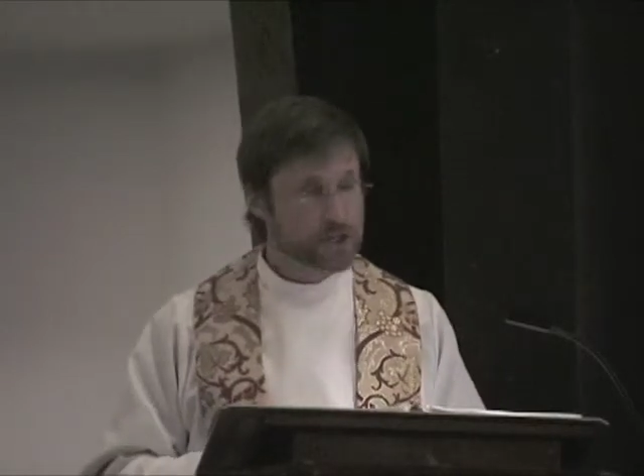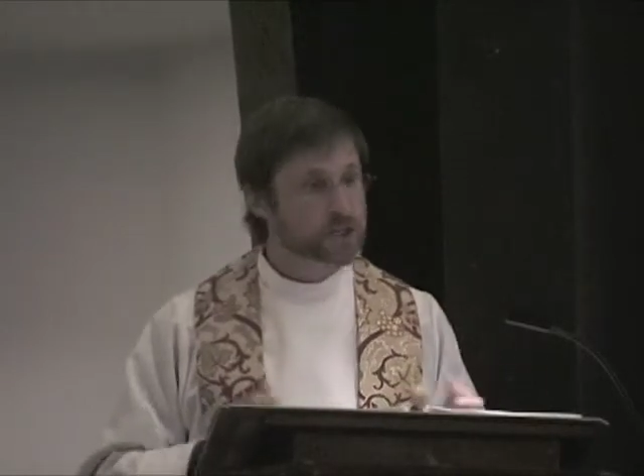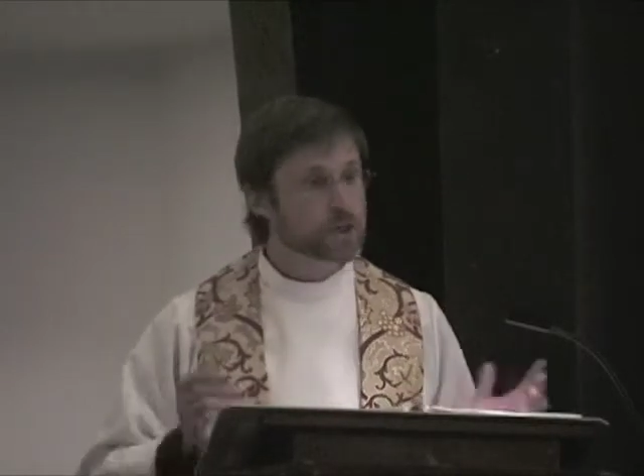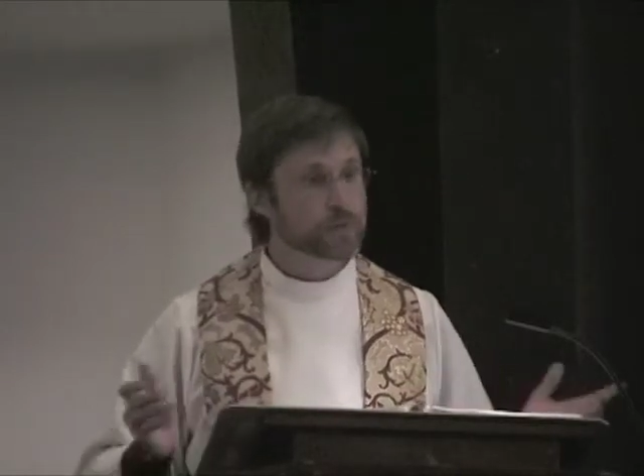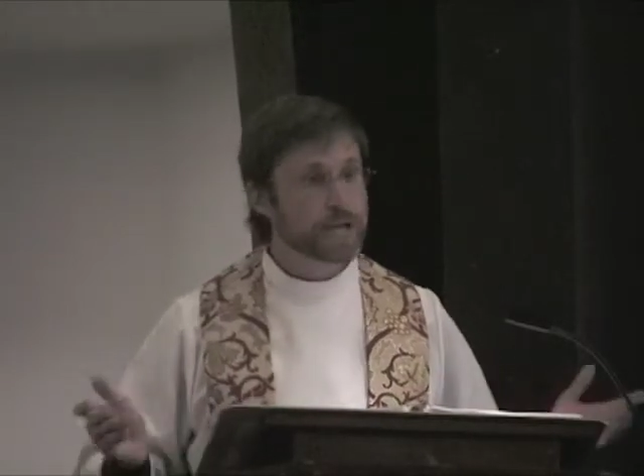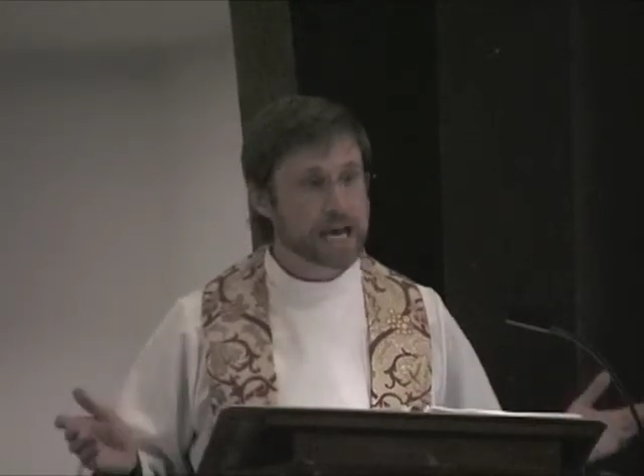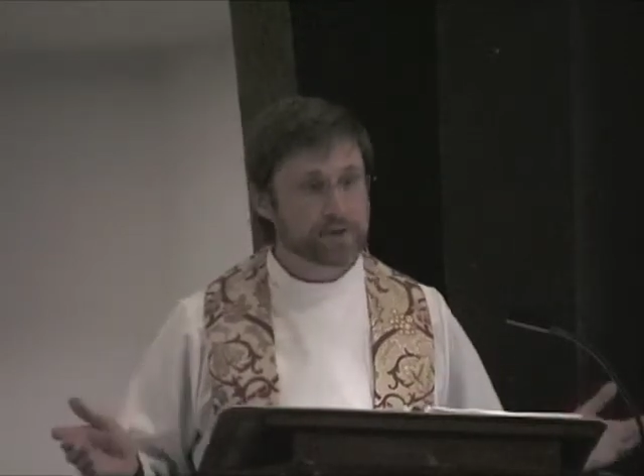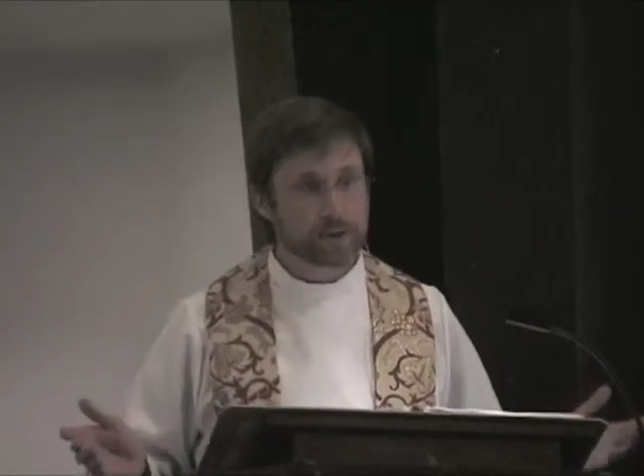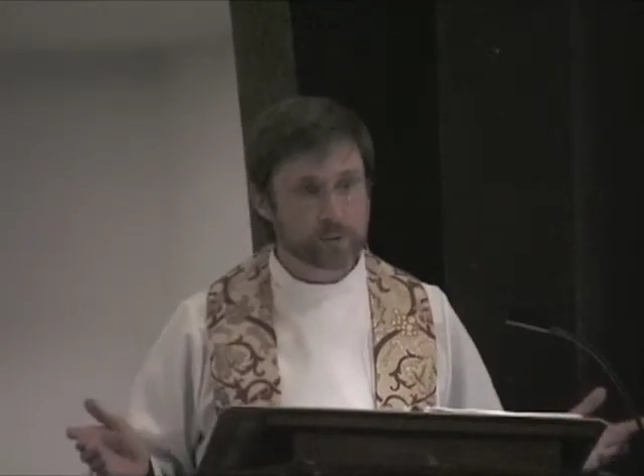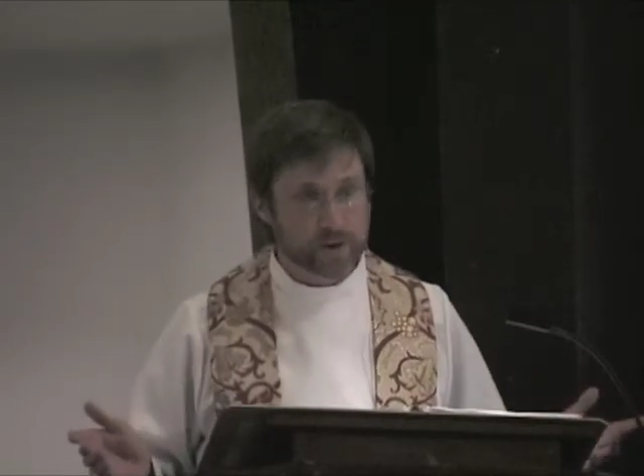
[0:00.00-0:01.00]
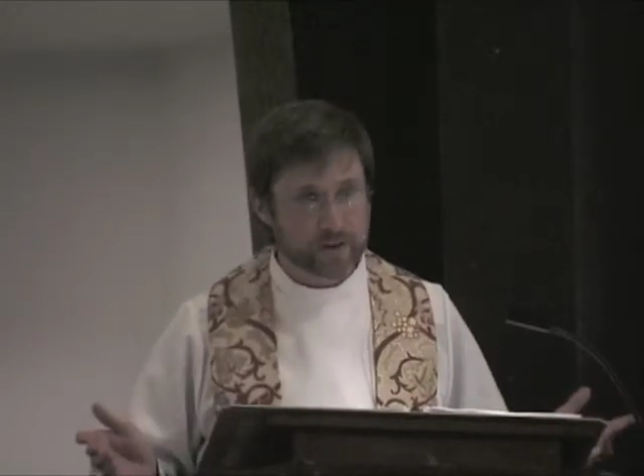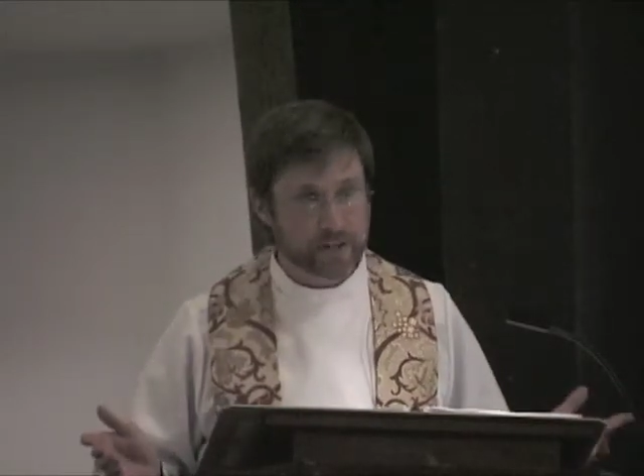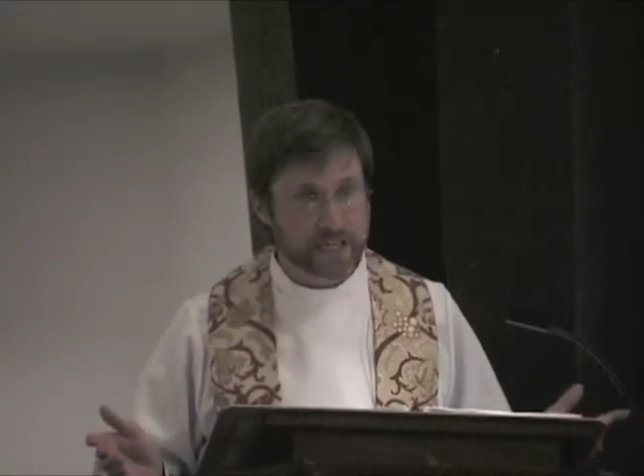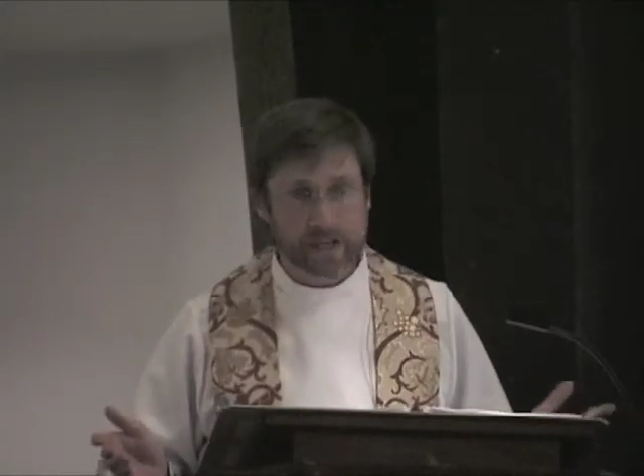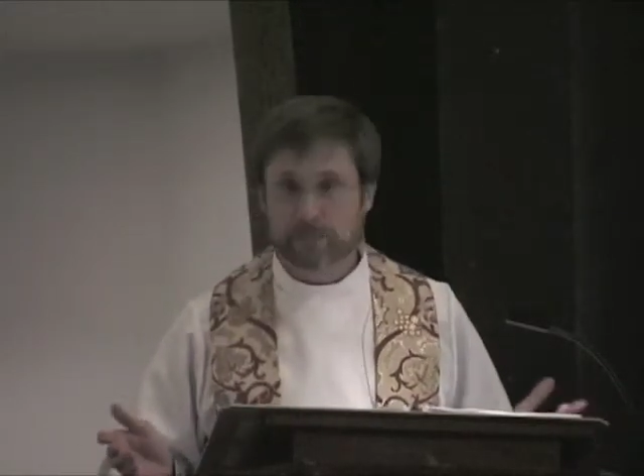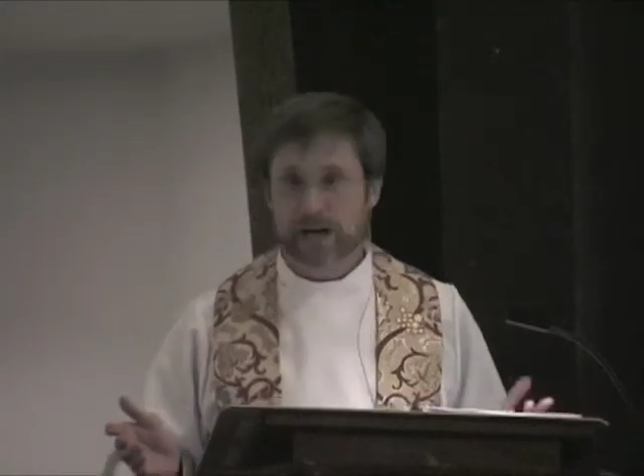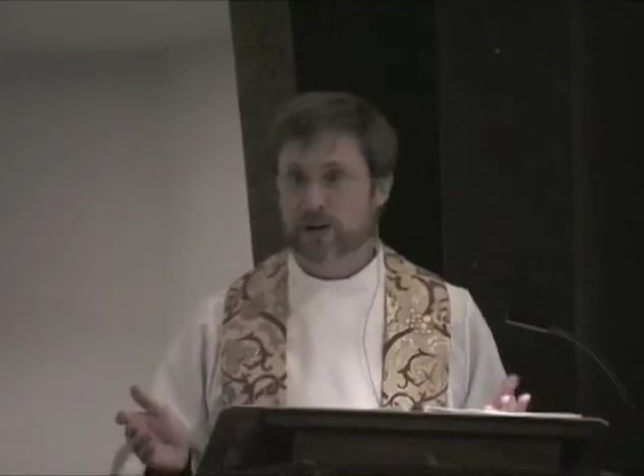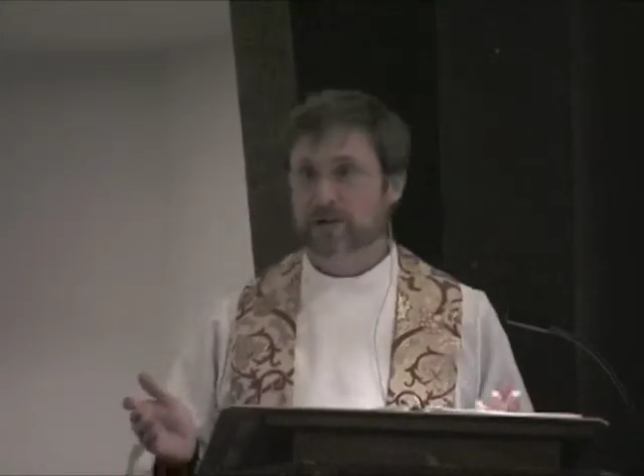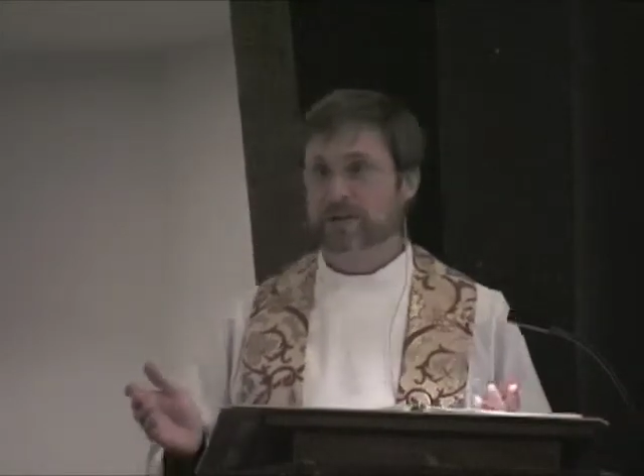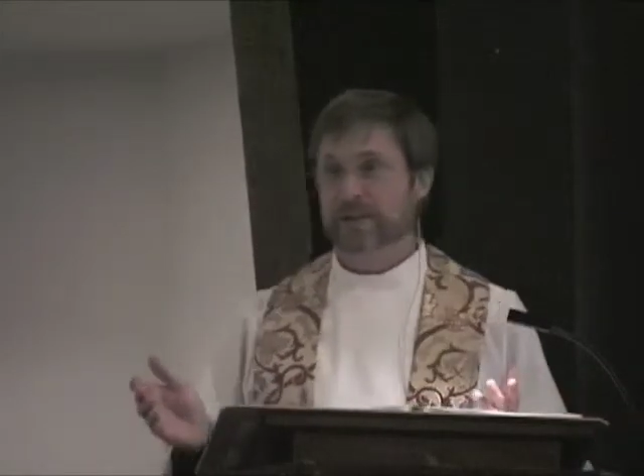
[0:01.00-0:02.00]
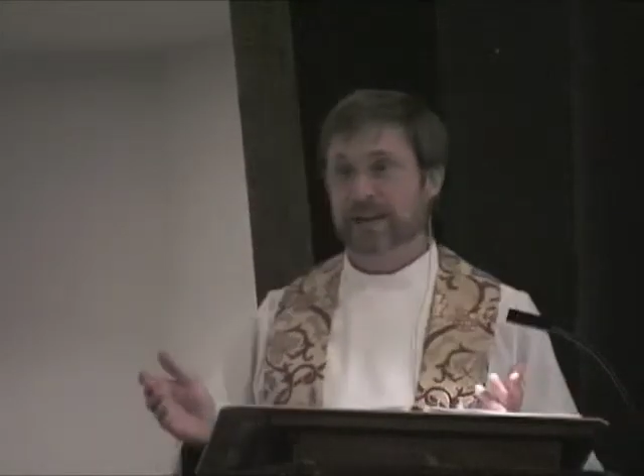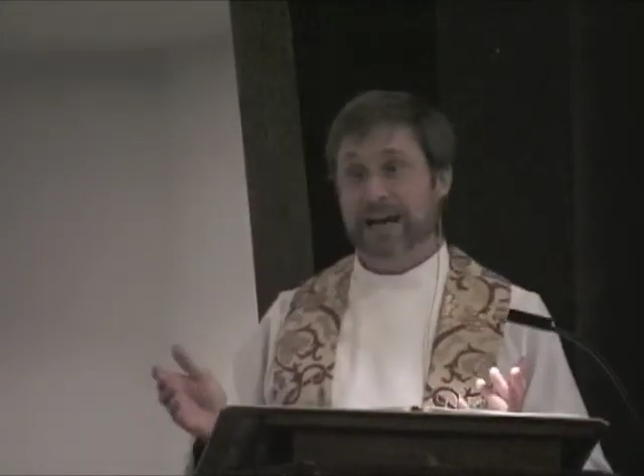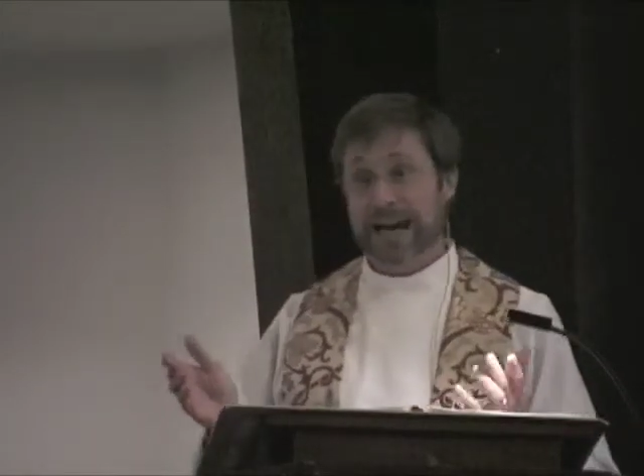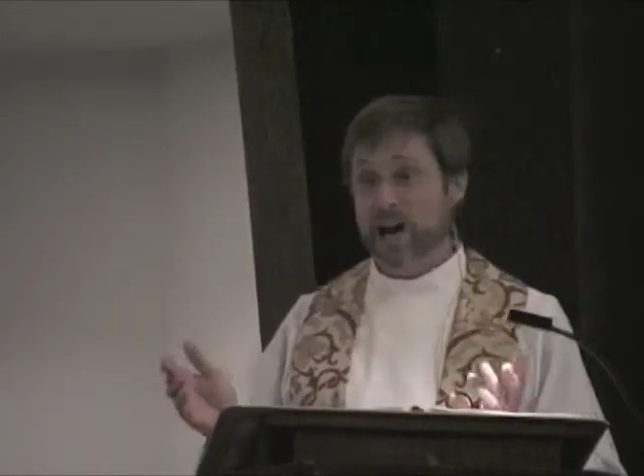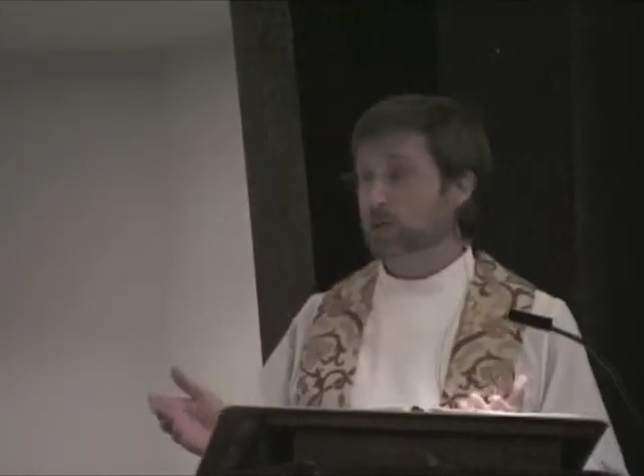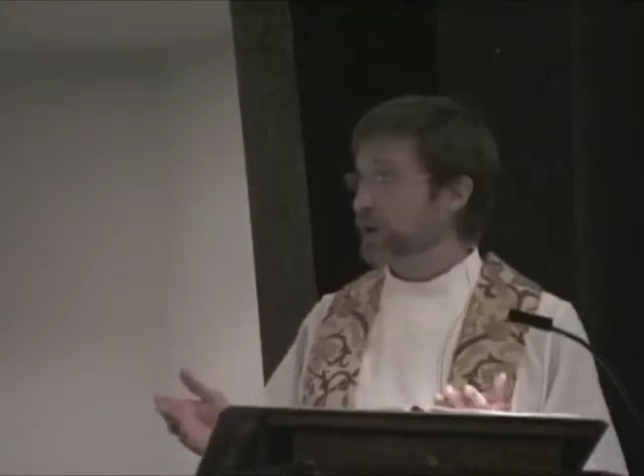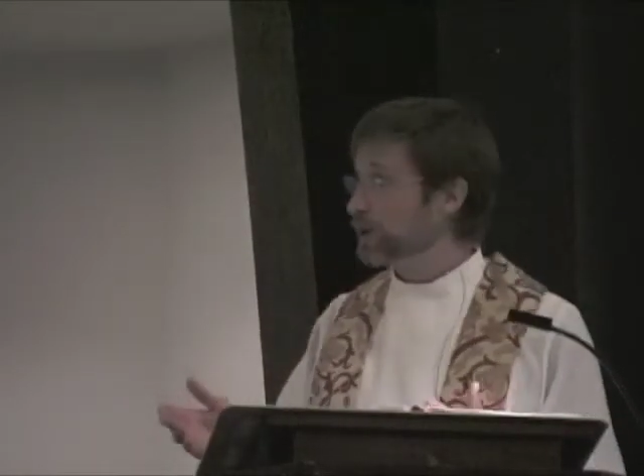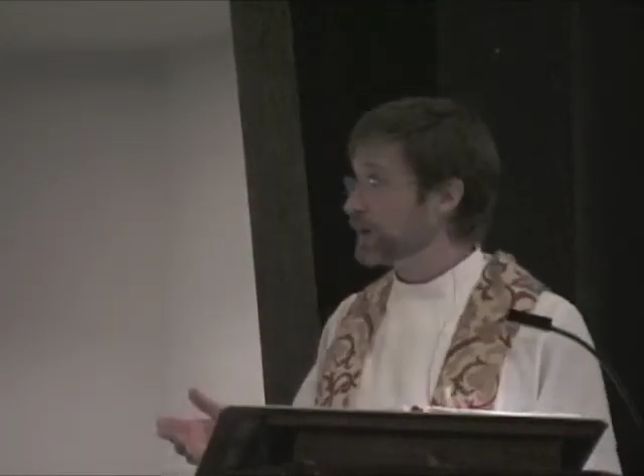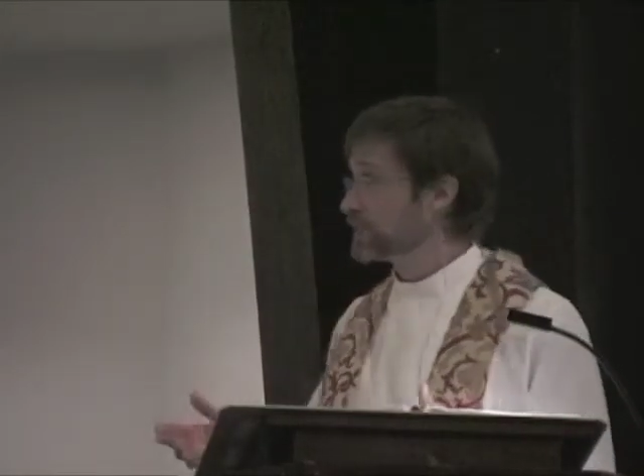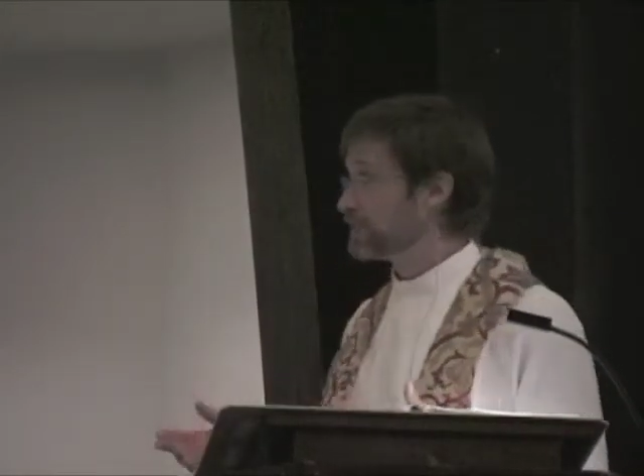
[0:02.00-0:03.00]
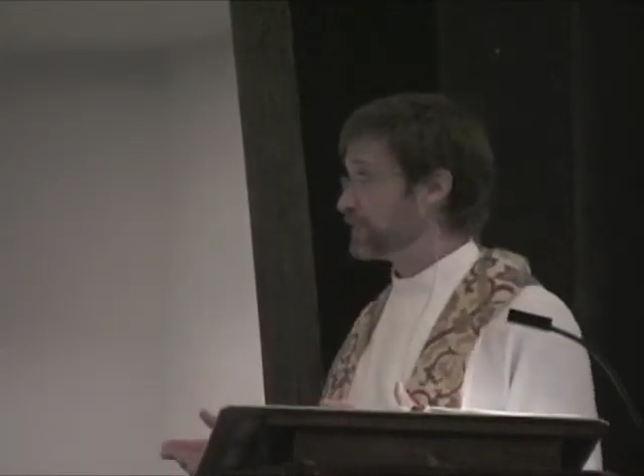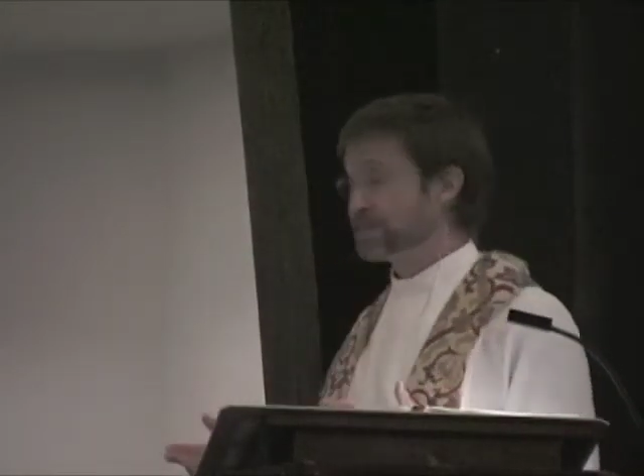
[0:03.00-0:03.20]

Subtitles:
Should we ever worry about how we're going to